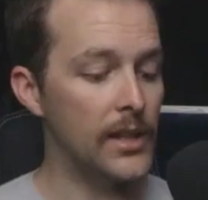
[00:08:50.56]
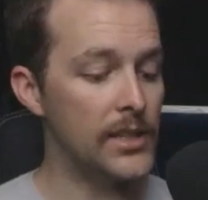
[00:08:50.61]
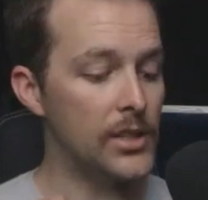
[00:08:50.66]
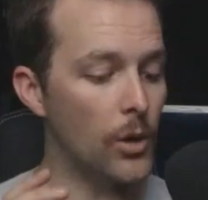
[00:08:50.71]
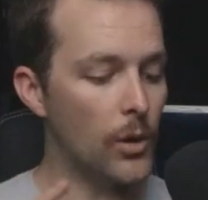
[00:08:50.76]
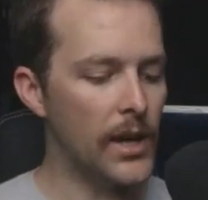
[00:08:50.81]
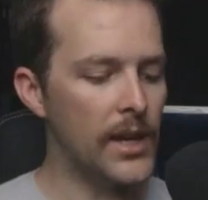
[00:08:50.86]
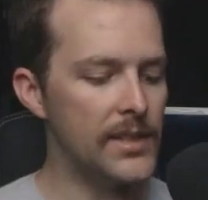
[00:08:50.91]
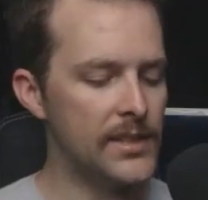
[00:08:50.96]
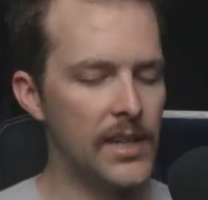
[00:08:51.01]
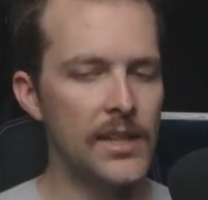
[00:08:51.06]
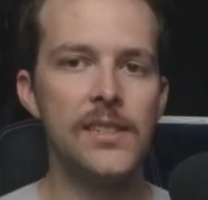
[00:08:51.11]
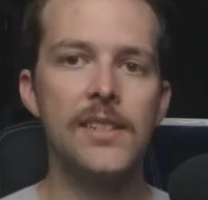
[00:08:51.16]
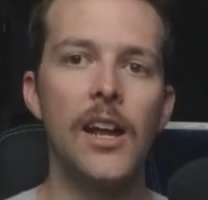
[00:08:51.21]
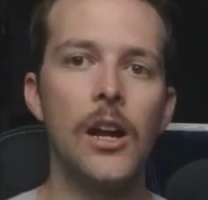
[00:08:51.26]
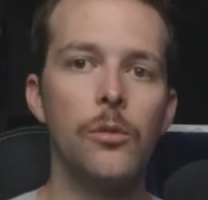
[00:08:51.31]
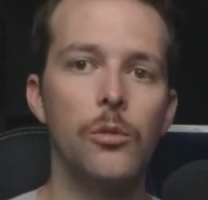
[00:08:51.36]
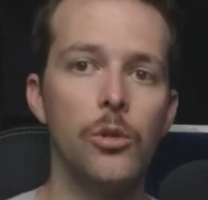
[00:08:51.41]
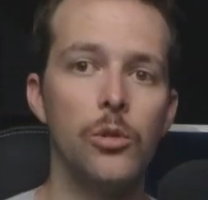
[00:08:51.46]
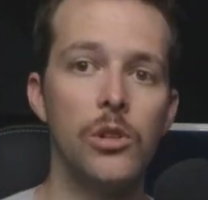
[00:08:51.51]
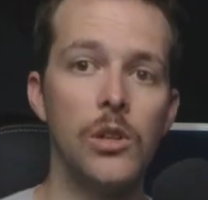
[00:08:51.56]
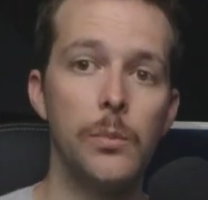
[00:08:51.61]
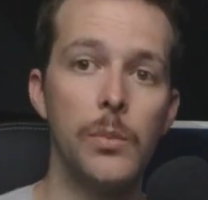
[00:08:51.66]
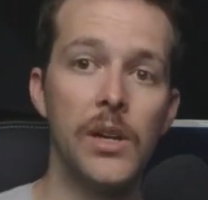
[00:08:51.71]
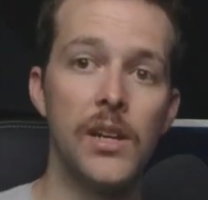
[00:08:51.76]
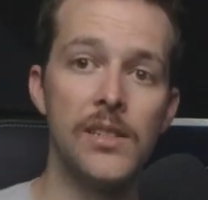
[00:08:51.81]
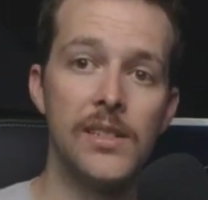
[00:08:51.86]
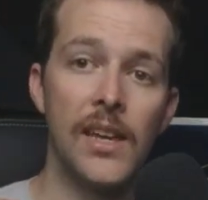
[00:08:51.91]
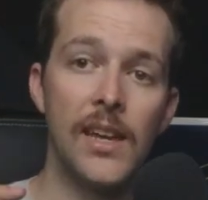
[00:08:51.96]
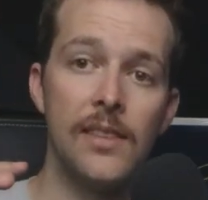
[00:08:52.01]
let's go ahead and test it out real quick,
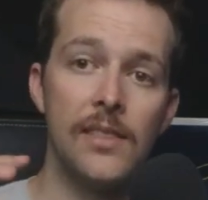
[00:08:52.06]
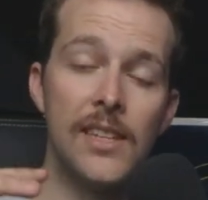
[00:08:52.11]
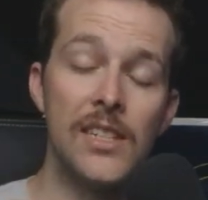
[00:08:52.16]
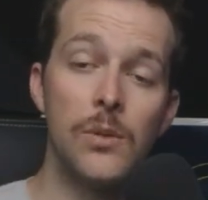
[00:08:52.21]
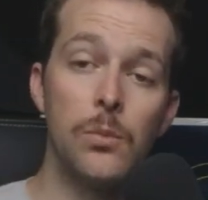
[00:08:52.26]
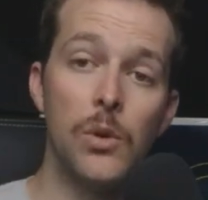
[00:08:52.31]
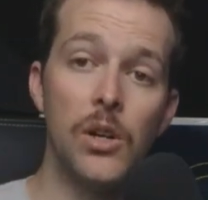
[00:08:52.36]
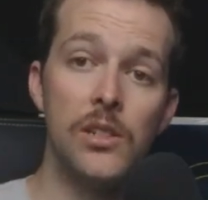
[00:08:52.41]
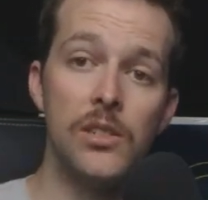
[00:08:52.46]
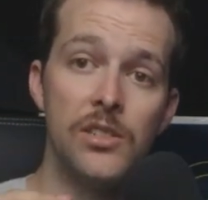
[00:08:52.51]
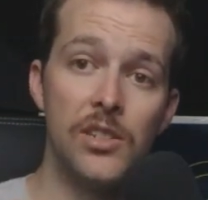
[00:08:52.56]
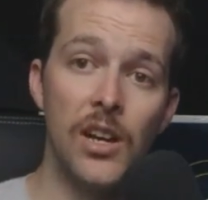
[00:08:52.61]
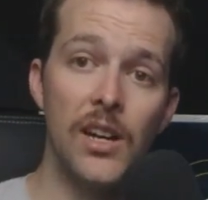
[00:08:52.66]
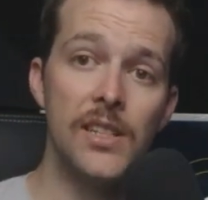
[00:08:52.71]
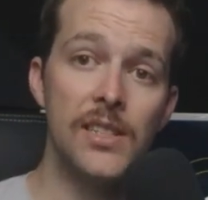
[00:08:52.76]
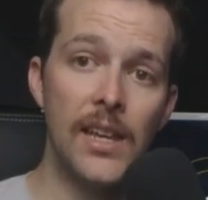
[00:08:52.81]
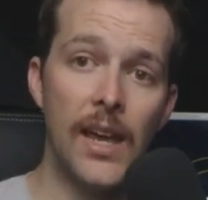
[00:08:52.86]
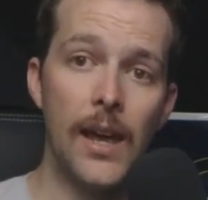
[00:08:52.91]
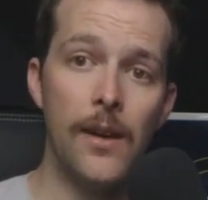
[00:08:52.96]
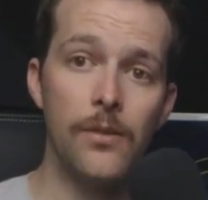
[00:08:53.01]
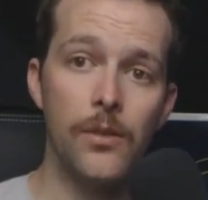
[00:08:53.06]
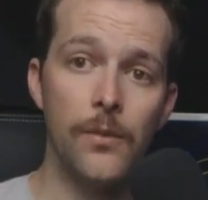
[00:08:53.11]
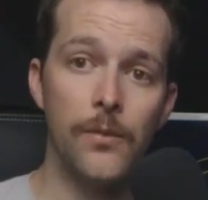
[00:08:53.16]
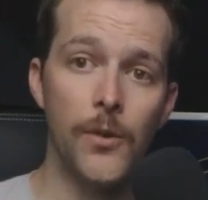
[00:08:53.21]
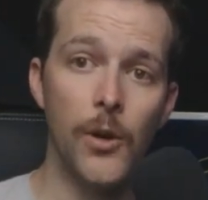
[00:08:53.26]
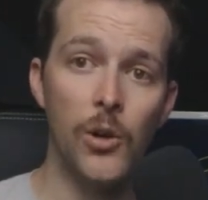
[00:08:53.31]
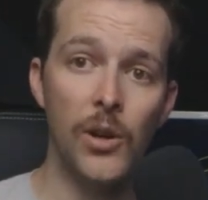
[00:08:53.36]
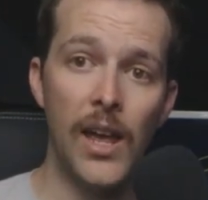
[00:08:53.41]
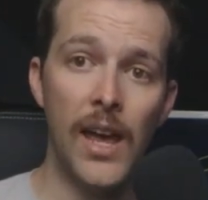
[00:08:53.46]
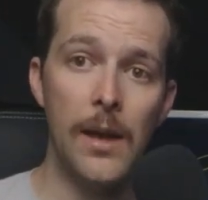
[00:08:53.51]
because again, this one does have the
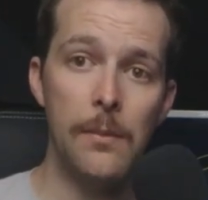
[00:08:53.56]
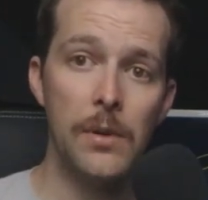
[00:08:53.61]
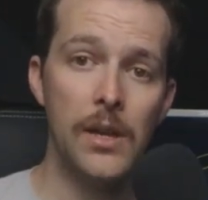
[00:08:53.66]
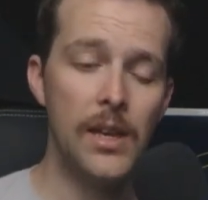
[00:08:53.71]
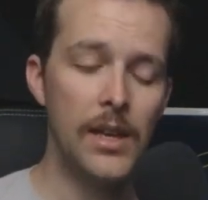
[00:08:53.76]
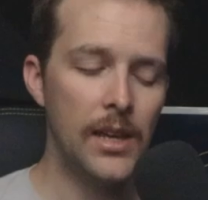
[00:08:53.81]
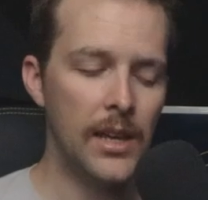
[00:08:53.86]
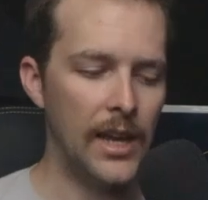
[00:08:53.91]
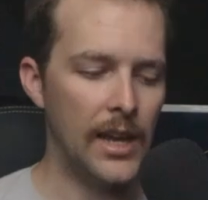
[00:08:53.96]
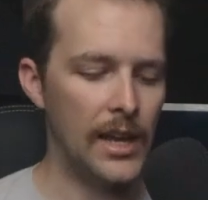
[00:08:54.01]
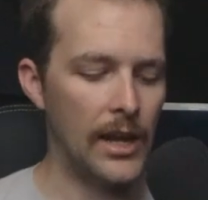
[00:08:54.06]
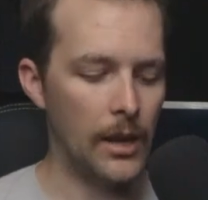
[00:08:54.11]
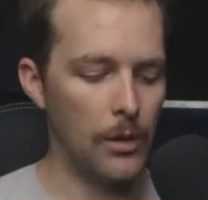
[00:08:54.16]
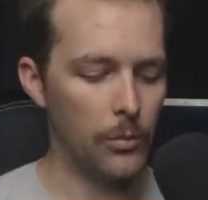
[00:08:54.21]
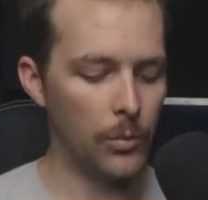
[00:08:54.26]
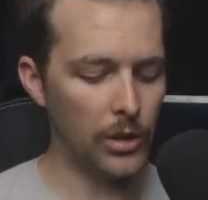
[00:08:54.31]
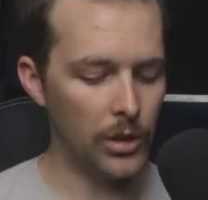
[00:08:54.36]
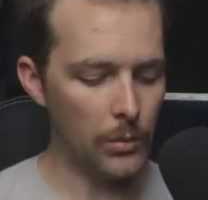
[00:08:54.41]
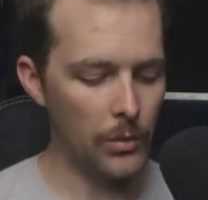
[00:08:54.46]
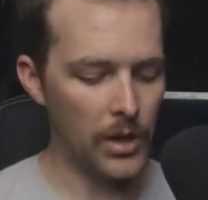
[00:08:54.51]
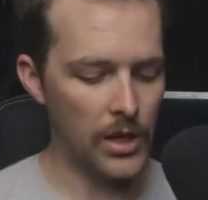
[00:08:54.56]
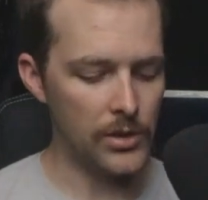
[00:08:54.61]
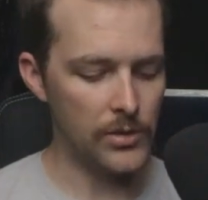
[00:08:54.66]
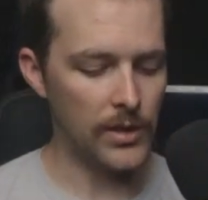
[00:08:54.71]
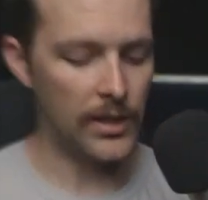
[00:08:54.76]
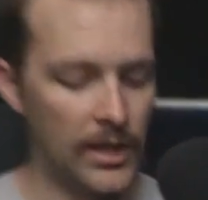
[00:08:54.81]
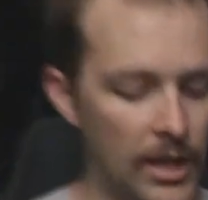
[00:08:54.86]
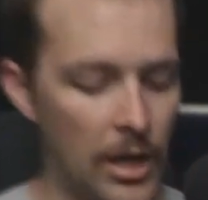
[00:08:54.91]
phone app, and I really want to try